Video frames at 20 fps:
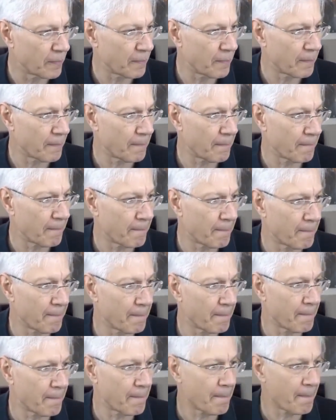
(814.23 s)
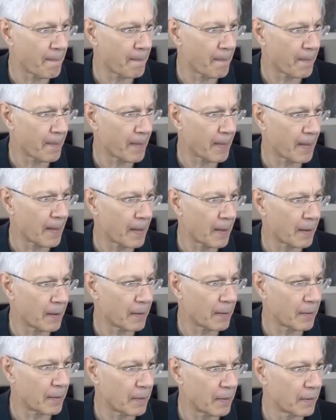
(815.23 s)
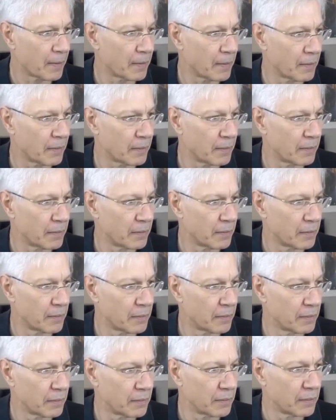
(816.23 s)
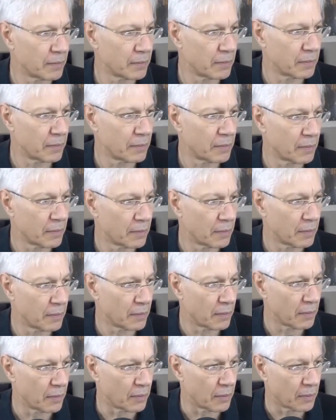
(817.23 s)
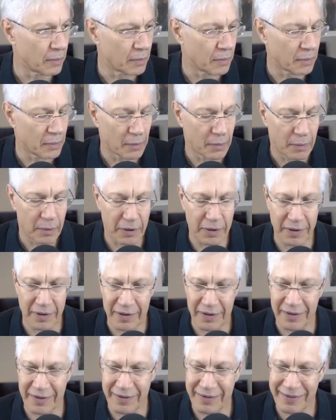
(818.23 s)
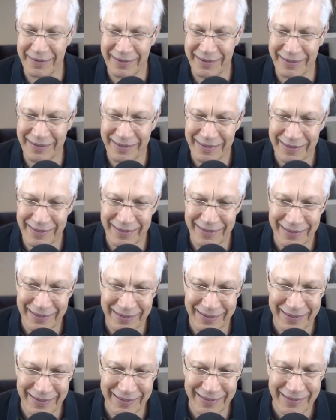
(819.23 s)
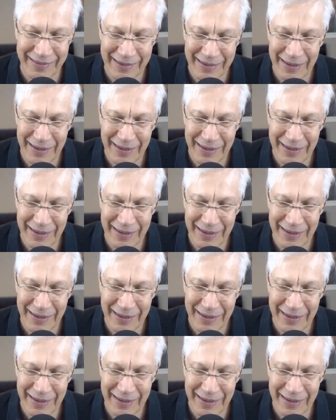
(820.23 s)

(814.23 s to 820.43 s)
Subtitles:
[no speech]